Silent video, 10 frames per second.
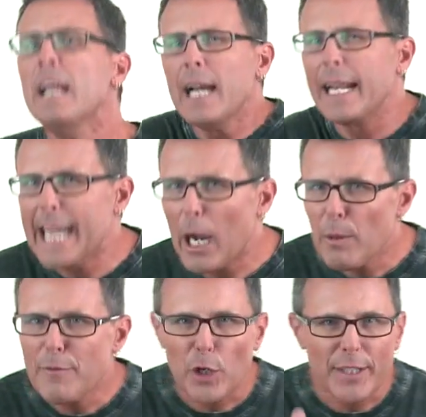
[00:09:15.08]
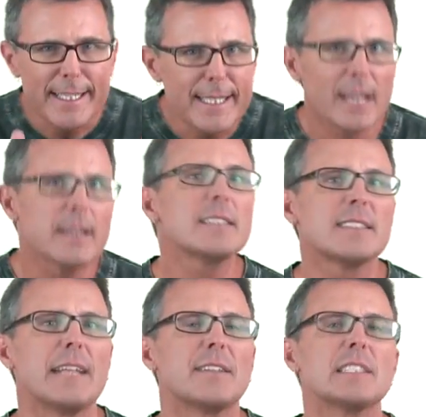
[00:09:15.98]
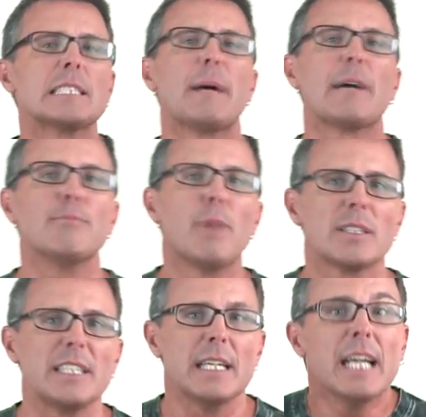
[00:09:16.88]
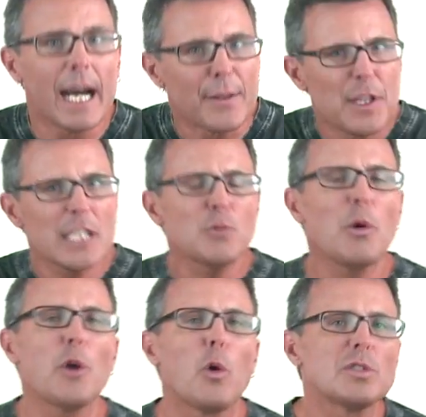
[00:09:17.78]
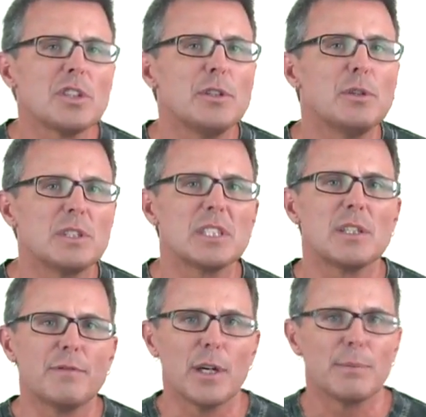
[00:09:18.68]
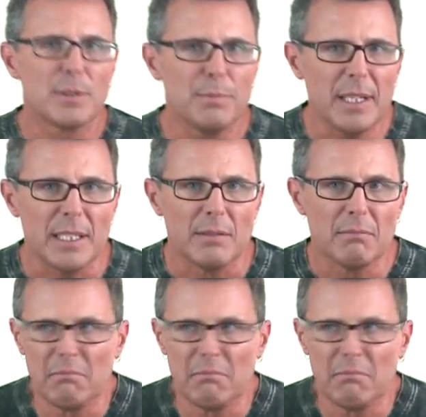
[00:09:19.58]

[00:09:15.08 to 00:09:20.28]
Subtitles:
And now we've got another sentence about Modi, and this one also uses the verb to be.